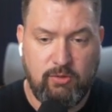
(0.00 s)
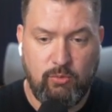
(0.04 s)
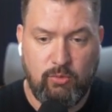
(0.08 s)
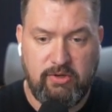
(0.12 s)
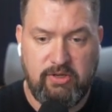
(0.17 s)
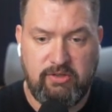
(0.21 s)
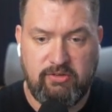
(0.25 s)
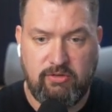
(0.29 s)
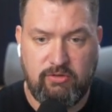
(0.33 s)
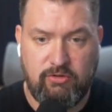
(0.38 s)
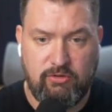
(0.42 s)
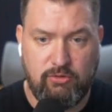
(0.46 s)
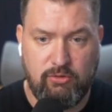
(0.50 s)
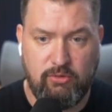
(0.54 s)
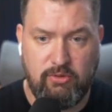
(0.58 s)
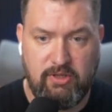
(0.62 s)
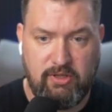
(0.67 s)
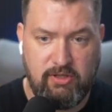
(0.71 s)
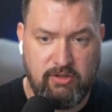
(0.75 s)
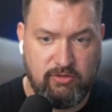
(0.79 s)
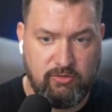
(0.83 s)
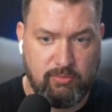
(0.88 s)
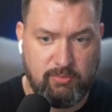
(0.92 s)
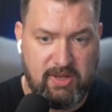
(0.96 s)
need to do
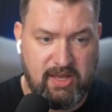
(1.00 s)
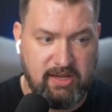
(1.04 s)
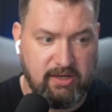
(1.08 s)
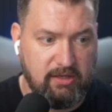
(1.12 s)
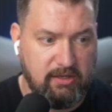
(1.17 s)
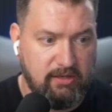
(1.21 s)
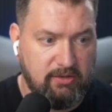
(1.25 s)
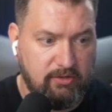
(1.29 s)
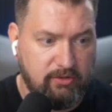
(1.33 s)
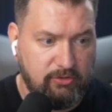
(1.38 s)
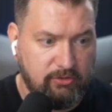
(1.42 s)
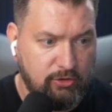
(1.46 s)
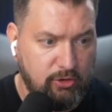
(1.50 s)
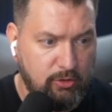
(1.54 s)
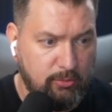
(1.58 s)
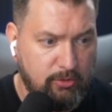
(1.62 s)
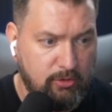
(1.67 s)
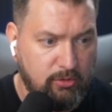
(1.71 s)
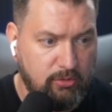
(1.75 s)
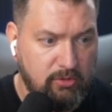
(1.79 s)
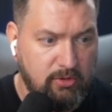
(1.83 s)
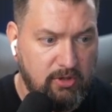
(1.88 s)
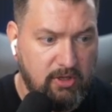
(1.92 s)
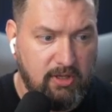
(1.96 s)
is back in the
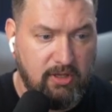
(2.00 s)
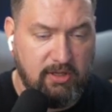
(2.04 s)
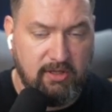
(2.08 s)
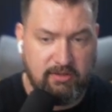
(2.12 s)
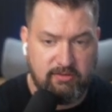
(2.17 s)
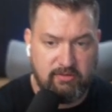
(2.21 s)
terminal, let's